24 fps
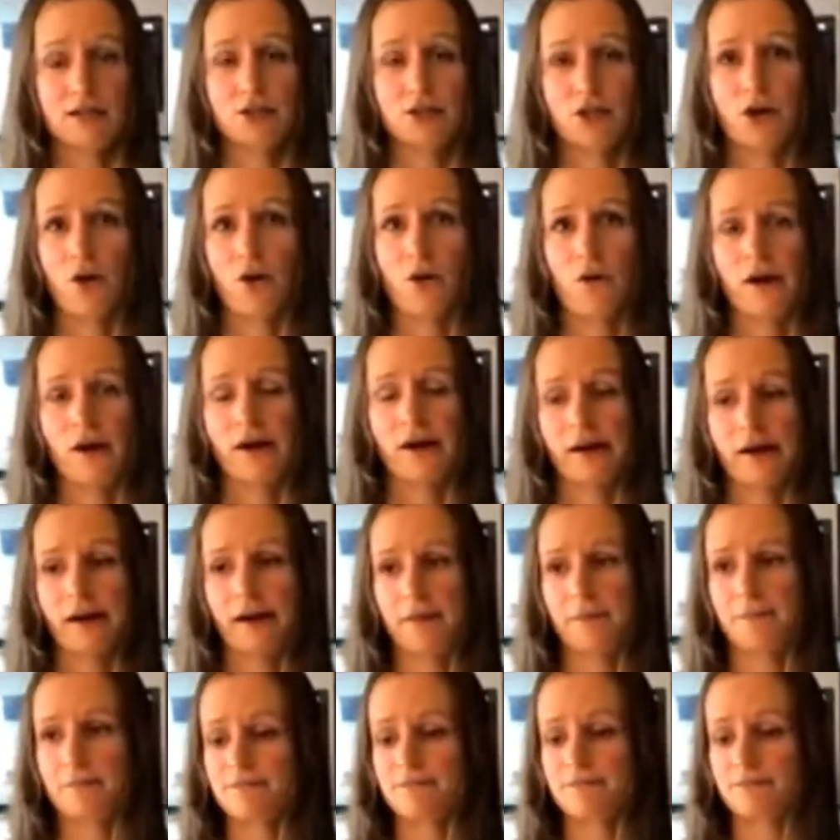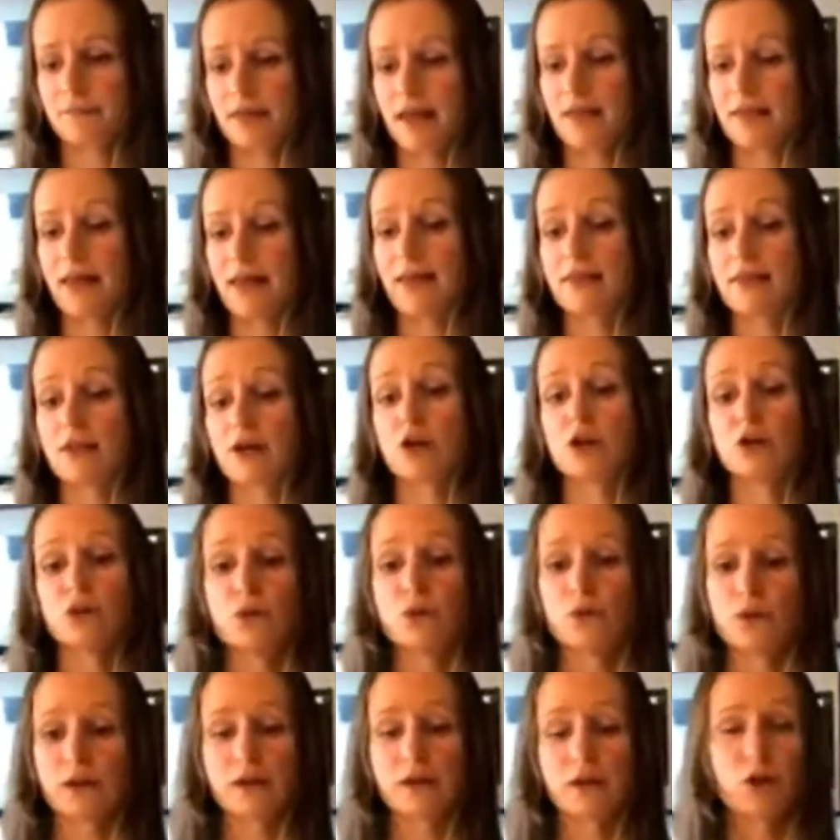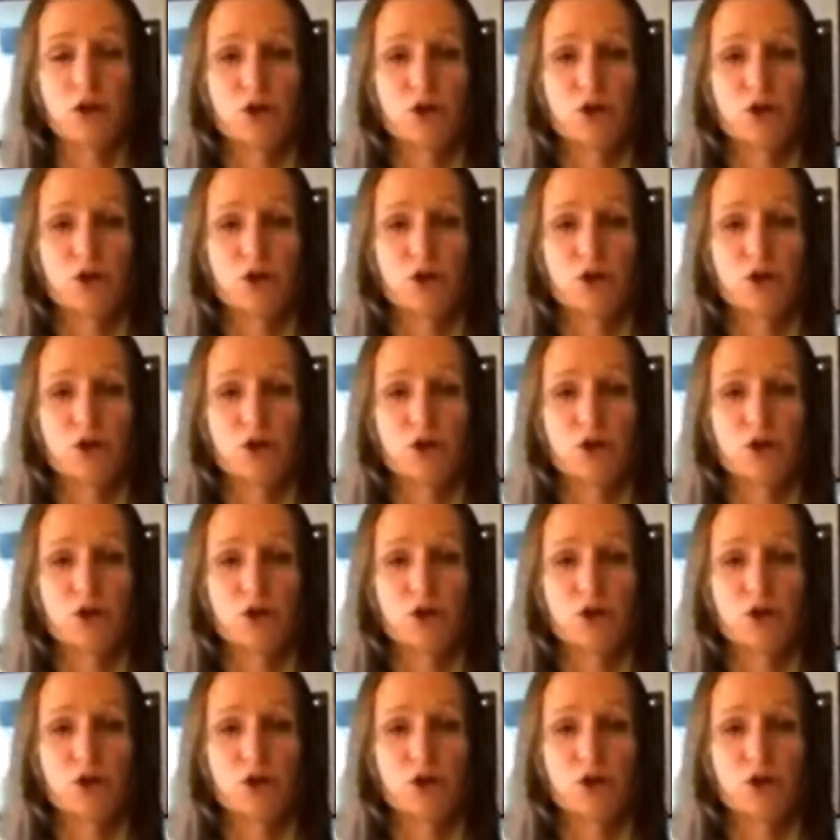So and the gluten.